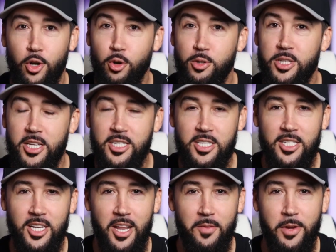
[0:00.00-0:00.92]
Lucius
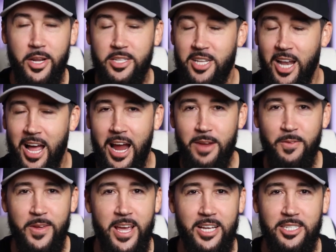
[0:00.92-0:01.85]
is living his
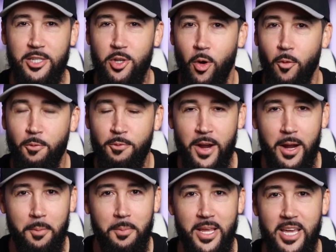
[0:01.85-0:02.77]
life. He has his own
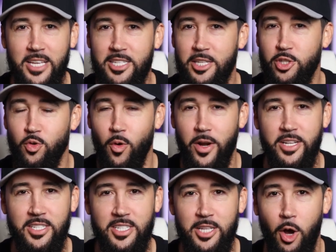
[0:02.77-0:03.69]
family. He's enjoying
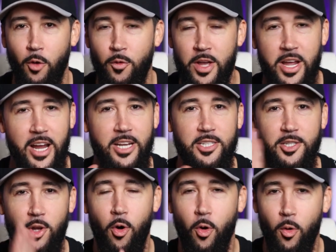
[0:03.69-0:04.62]
himself in
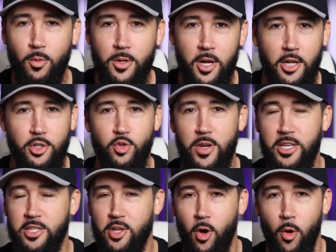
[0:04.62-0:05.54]
his own country,
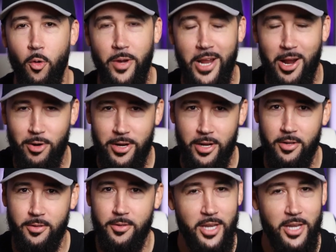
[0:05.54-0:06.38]
his own area.